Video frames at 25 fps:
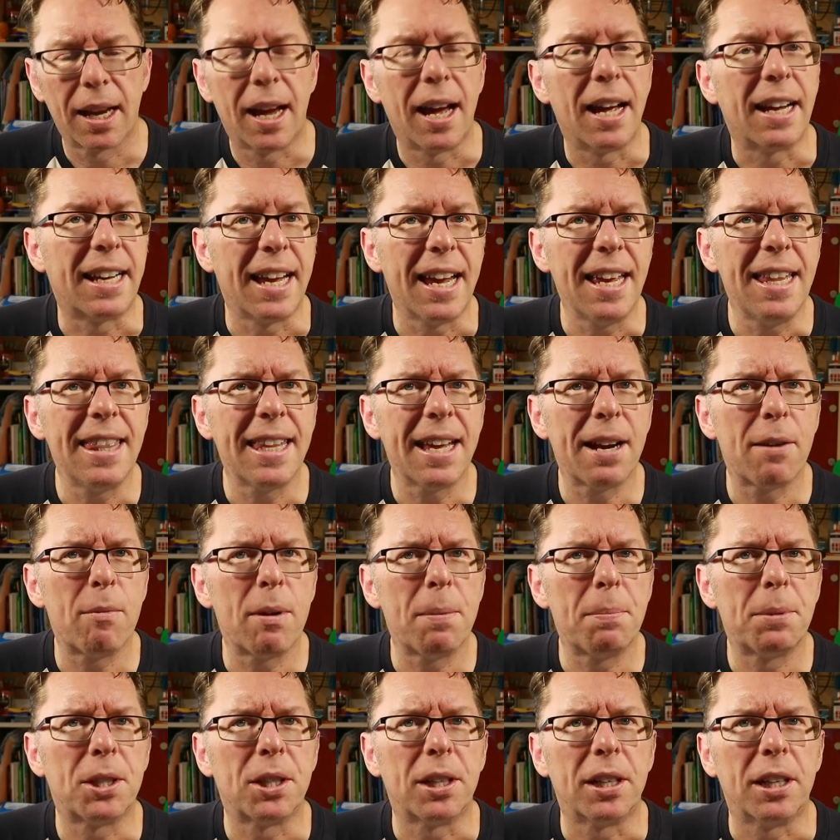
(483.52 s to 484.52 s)
Again, that
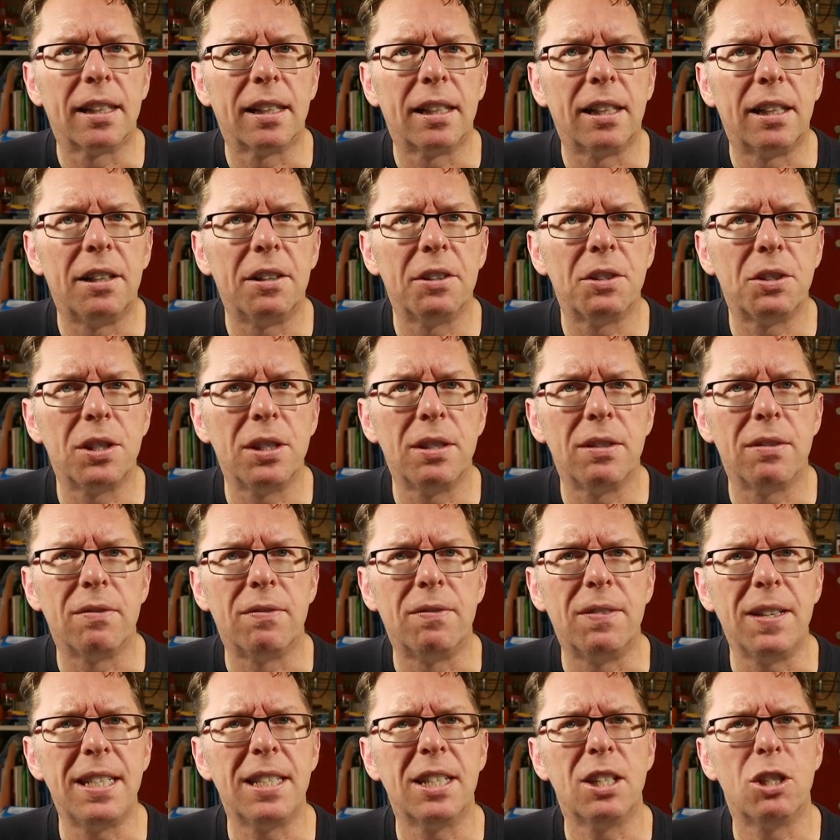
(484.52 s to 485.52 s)
website, Argent
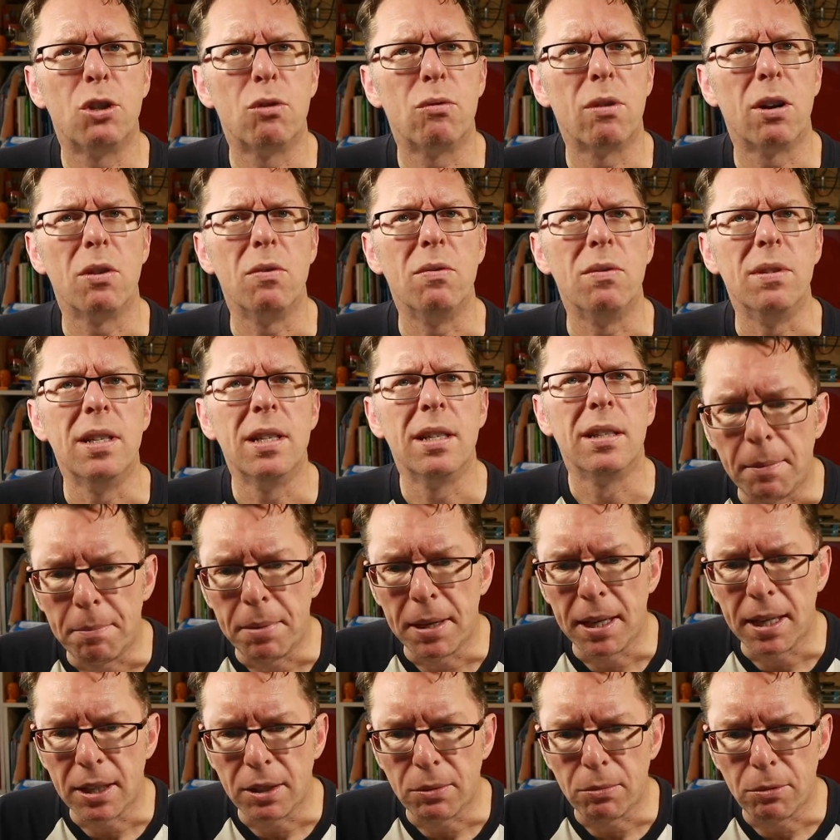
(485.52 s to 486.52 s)
Visa Drone,
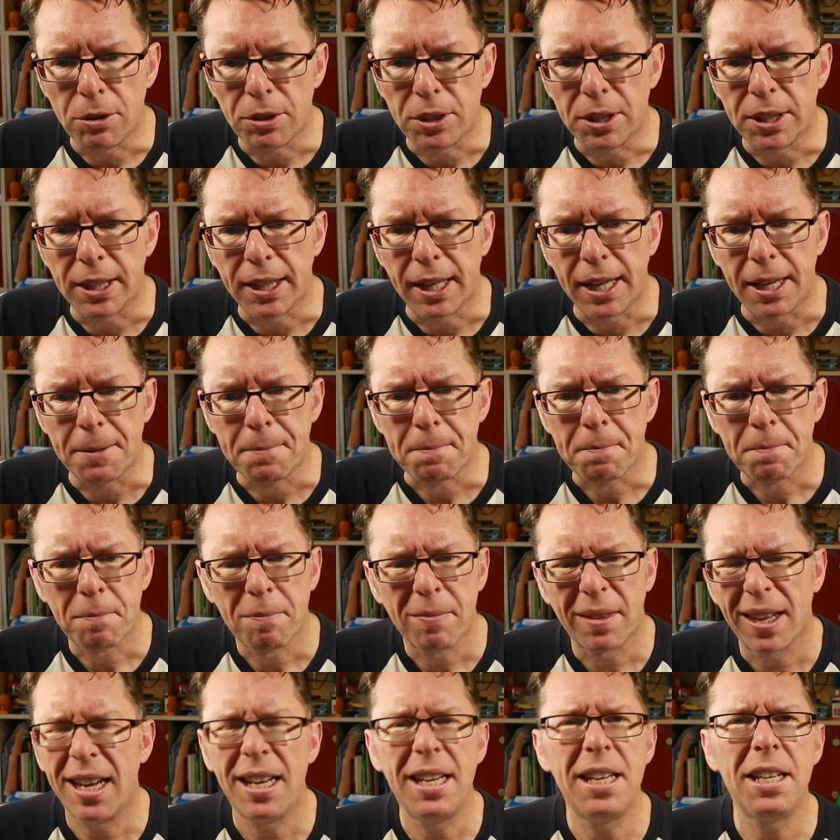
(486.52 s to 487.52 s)
appears once again.
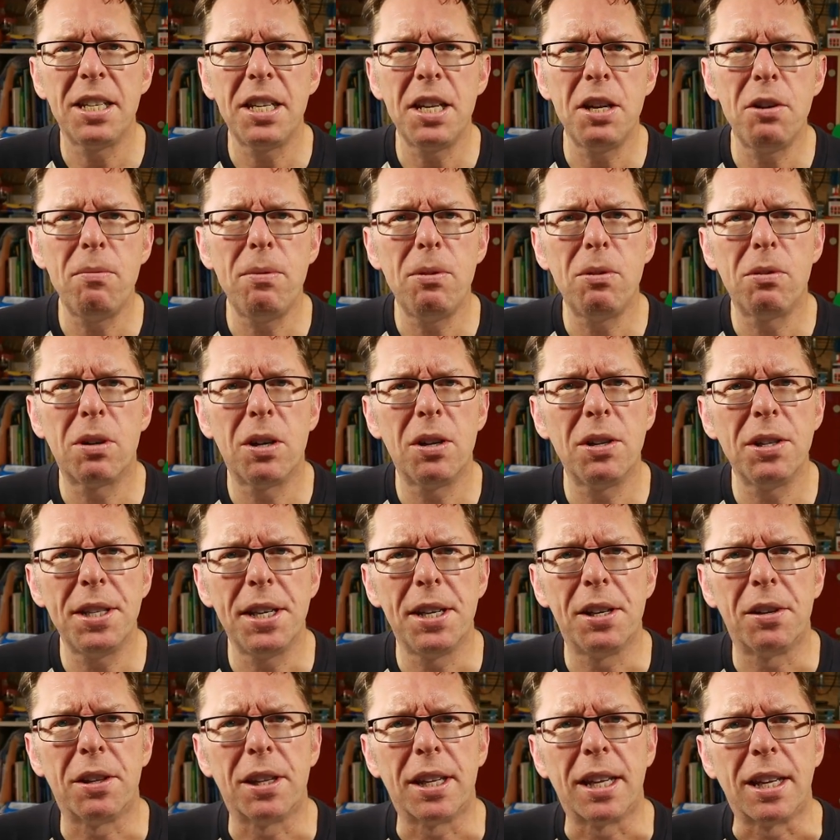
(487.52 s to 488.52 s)
And there's no real
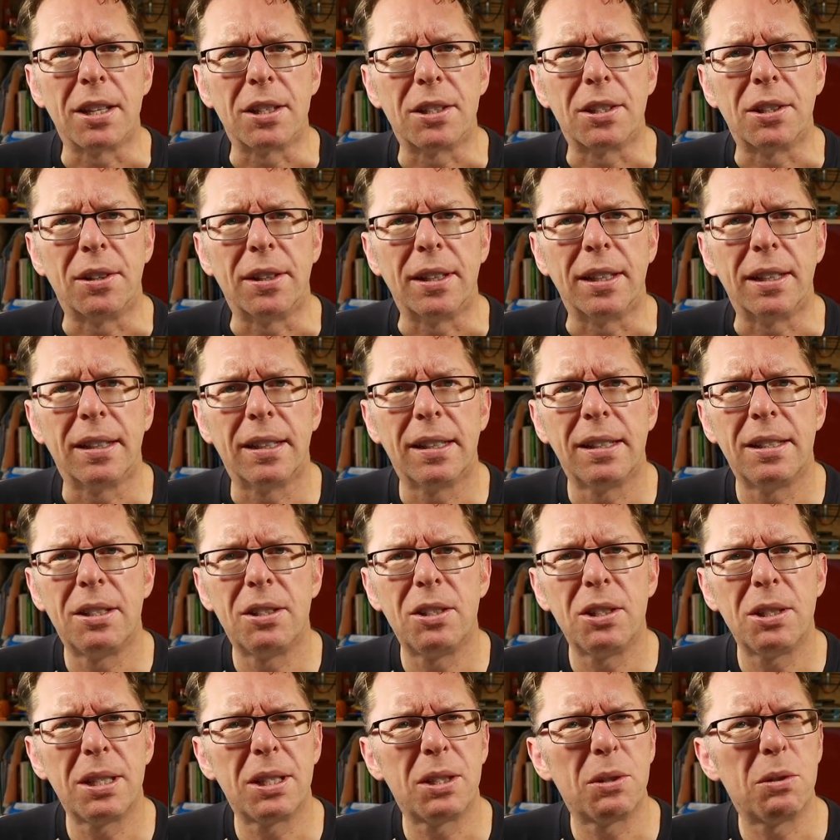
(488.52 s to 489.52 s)
content on that site, it's
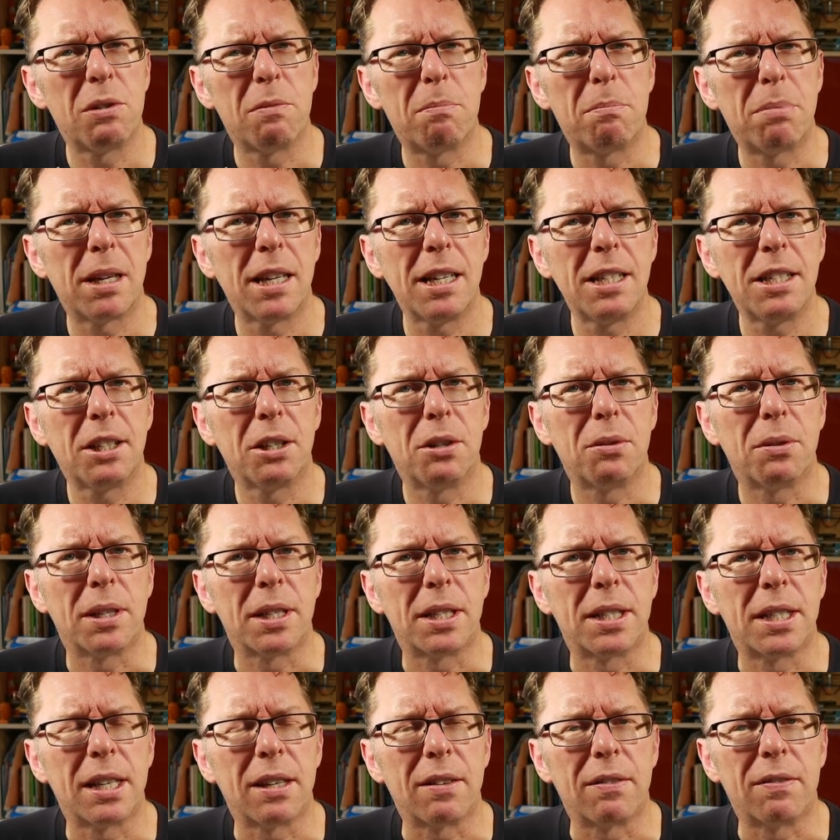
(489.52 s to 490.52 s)
just sort of
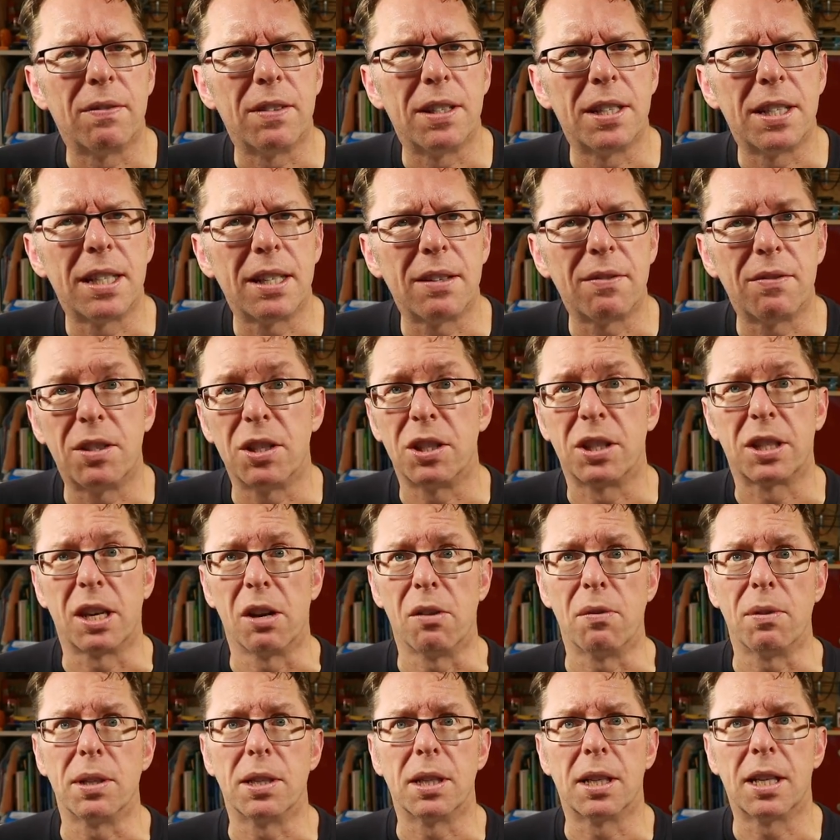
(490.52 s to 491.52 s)
placeholder stuff for stuff that's
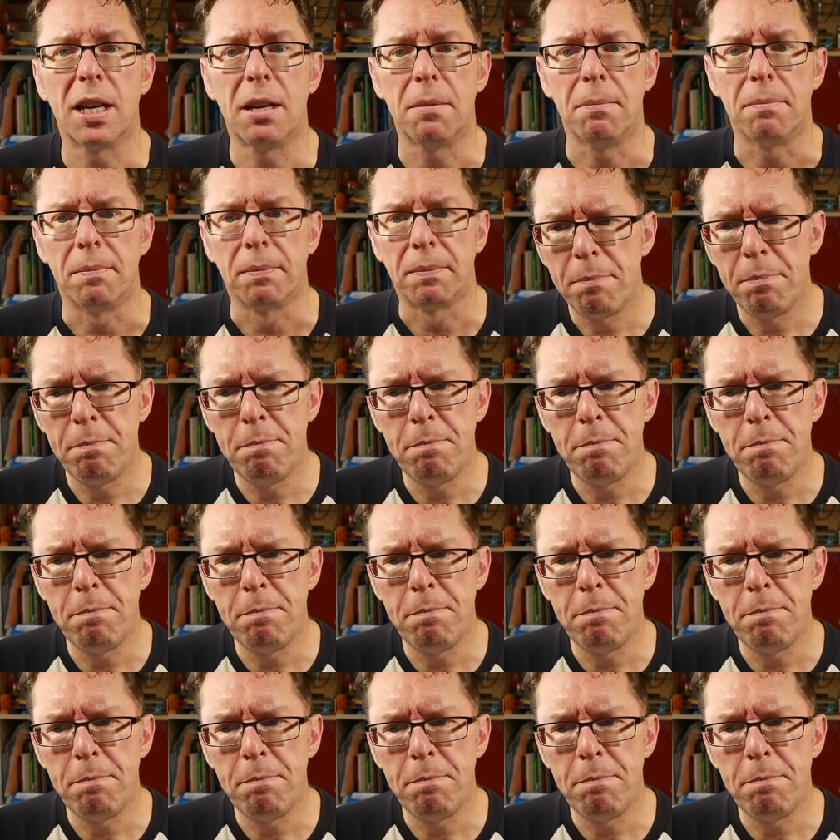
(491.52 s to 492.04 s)
going to come.